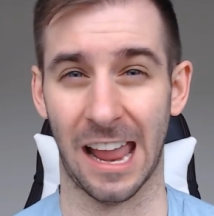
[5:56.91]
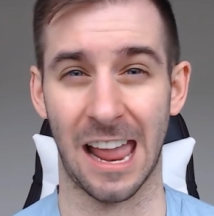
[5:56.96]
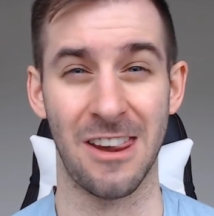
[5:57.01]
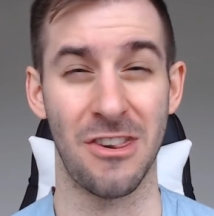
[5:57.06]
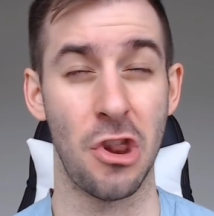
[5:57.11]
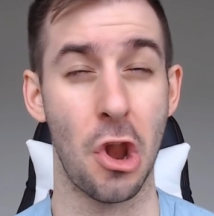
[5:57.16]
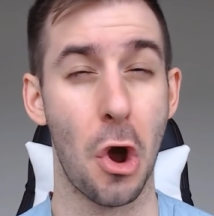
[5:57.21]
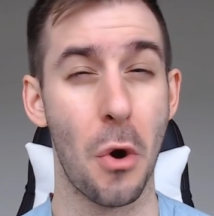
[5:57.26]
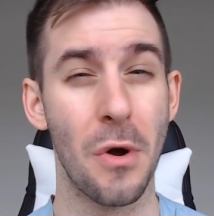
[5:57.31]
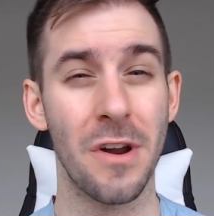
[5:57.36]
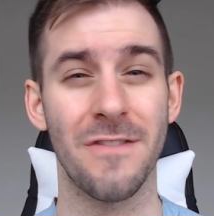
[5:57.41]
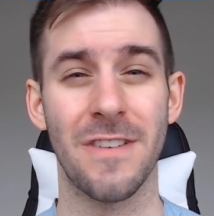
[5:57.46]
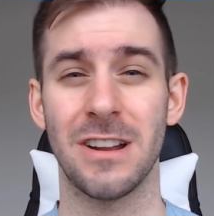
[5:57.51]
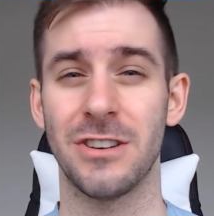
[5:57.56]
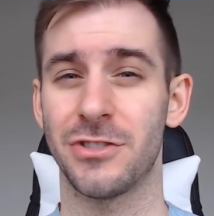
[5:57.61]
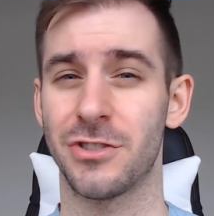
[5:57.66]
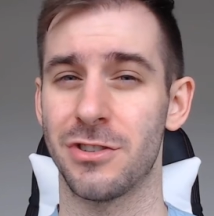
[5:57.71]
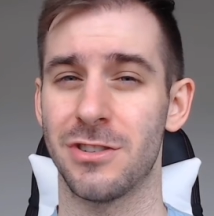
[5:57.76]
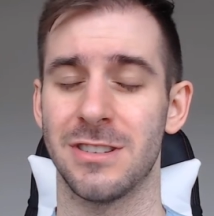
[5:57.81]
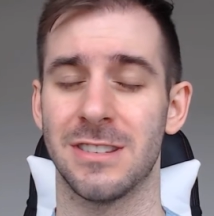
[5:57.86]
No
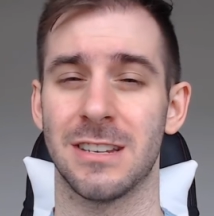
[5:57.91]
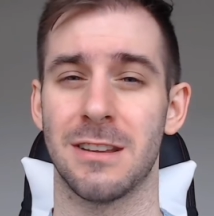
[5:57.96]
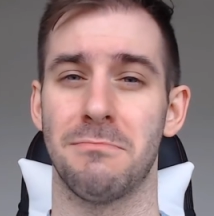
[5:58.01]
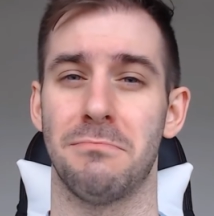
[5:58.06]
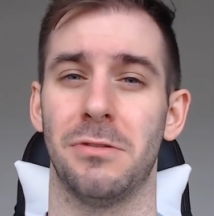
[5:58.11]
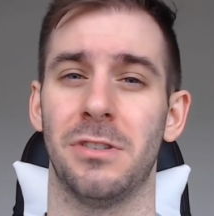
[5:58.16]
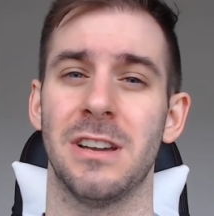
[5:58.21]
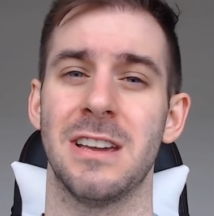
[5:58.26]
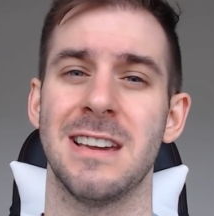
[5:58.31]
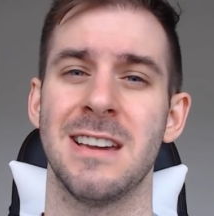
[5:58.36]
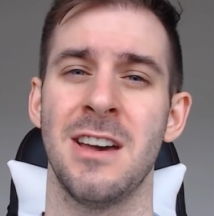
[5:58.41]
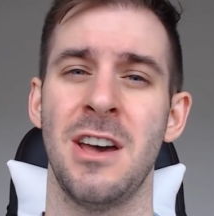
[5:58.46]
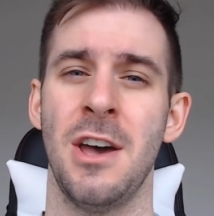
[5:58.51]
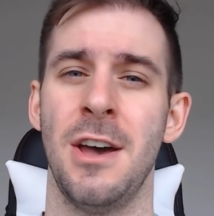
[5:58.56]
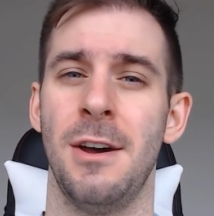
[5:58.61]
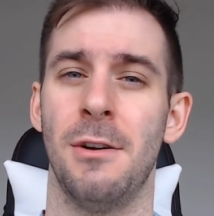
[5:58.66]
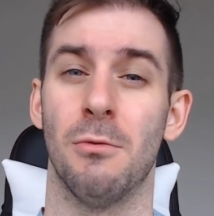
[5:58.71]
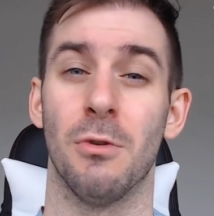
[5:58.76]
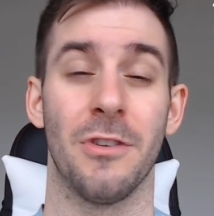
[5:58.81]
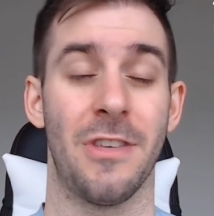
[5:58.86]
adventure is complete
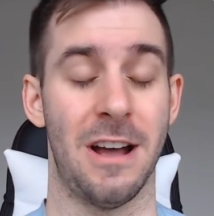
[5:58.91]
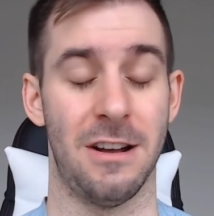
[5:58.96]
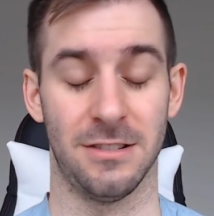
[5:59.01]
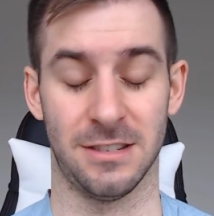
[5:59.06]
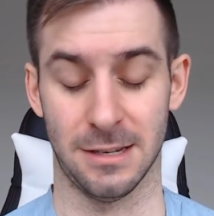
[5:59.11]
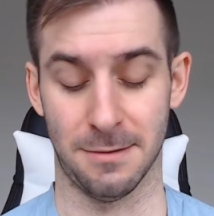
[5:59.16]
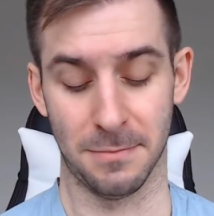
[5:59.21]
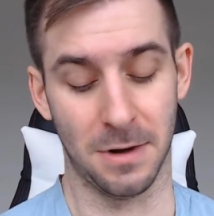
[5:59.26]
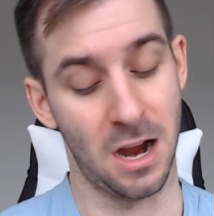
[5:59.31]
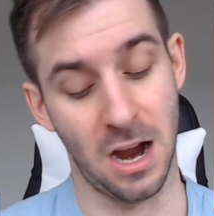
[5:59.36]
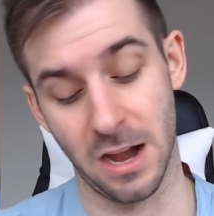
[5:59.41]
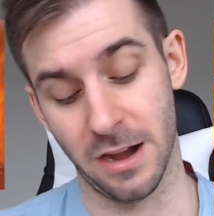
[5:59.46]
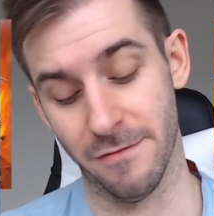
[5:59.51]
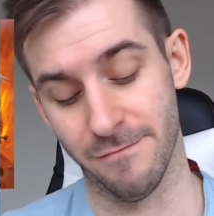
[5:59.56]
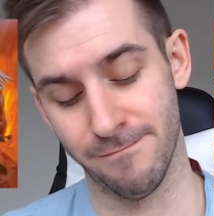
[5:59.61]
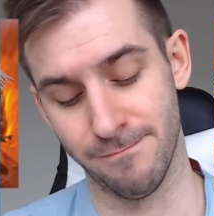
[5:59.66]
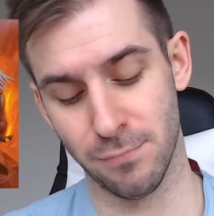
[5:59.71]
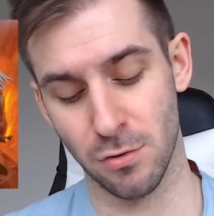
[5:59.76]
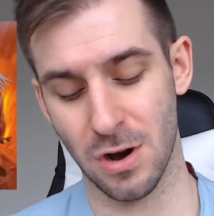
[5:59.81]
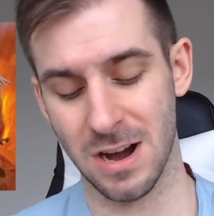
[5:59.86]
without some kind
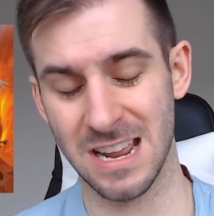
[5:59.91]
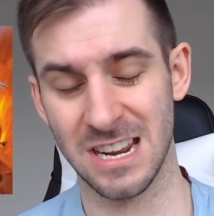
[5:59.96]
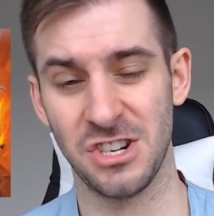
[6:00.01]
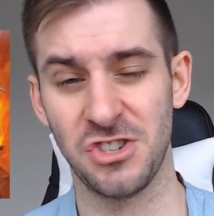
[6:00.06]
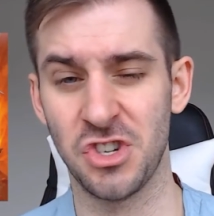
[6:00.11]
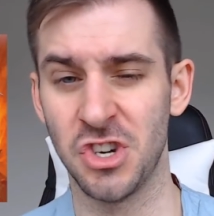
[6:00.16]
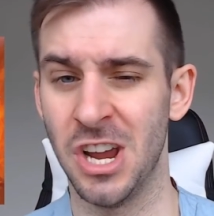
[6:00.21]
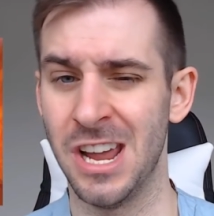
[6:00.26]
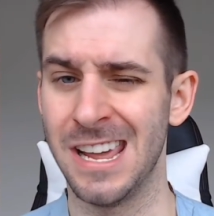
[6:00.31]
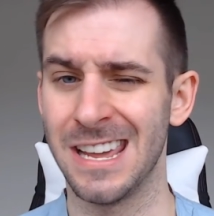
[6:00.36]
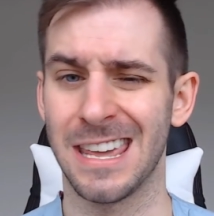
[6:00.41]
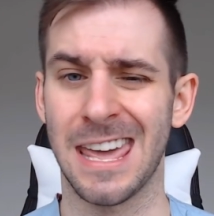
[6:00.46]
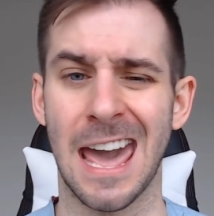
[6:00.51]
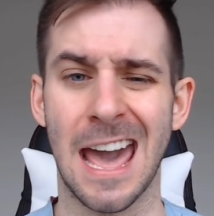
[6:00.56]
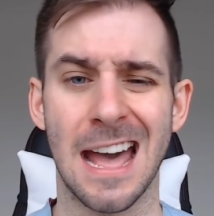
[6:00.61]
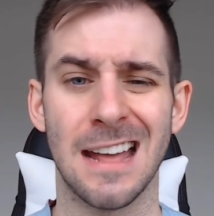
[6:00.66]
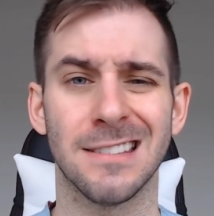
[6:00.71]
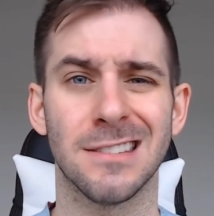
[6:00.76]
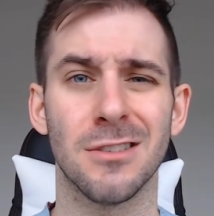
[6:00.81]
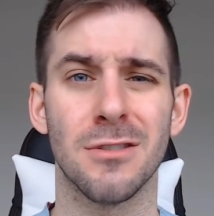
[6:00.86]
of bridge,
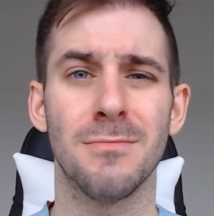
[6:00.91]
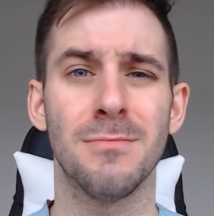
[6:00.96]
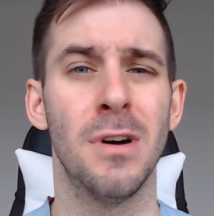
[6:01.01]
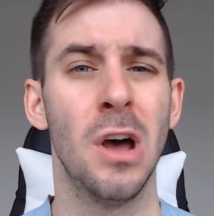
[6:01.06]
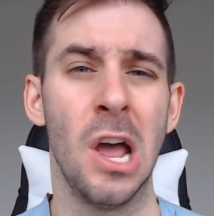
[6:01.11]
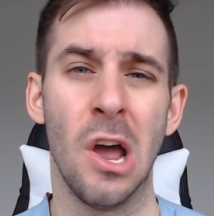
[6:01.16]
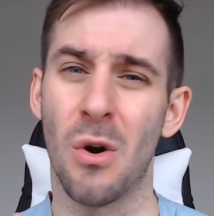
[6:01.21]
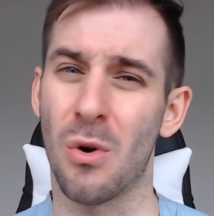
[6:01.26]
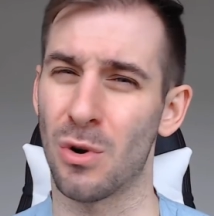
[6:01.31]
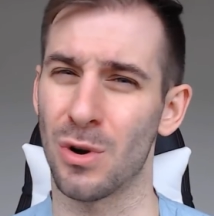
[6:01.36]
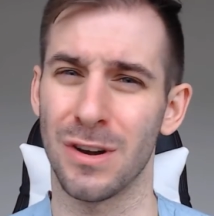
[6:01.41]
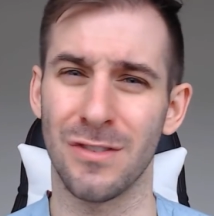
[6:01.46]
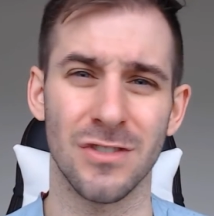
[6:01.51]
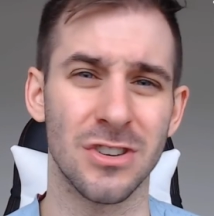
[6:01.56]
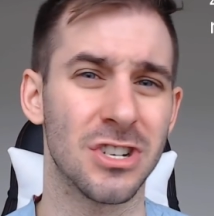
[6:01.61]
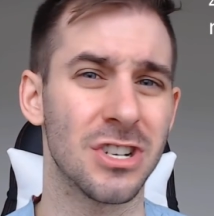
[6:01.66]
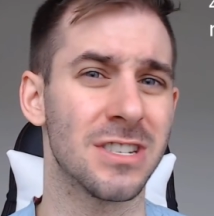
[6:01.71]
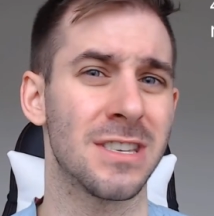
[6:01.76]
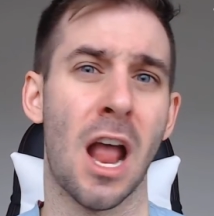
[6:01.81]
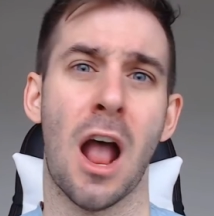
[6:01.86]
chasm, or even
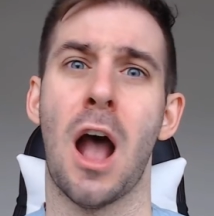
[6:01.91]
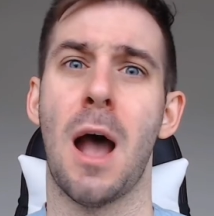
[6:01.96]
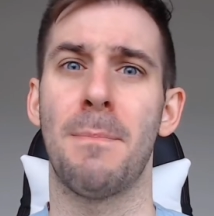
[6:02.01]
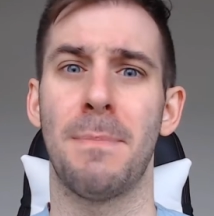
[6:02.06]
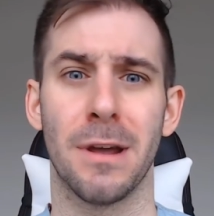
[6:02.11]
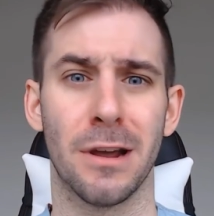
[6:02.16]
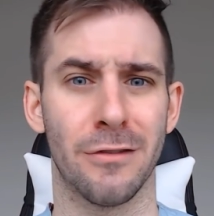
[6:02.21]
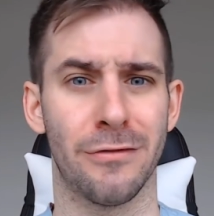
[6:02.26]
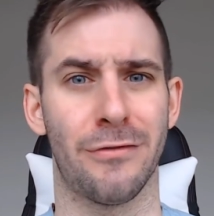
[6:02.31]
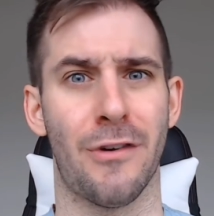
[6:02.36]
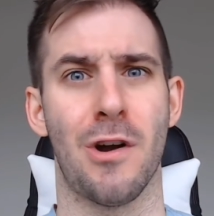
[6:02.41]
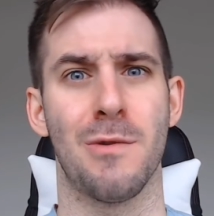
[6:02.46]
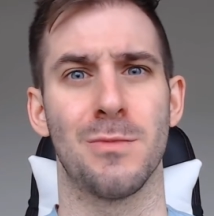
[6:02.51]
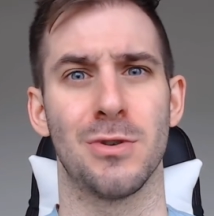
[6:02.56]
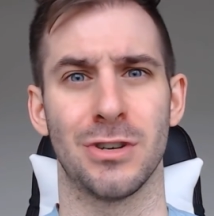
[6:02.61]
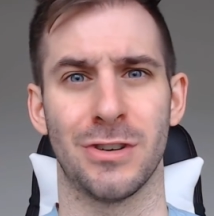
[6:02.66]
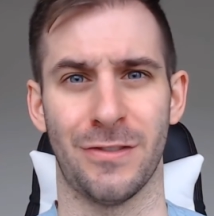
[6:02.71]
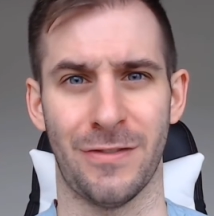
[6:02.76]
just hopping a farmer's